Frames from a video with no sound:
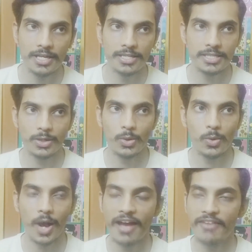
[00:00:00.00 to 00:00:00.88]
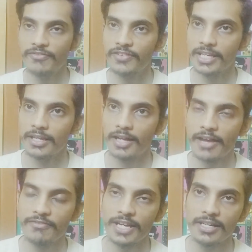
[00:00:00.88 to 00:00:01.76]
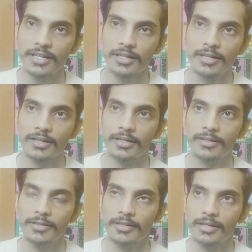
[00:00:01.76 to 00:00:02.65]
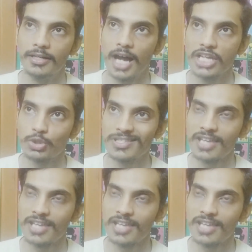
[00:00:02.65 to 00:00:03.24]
So I've read Ashwin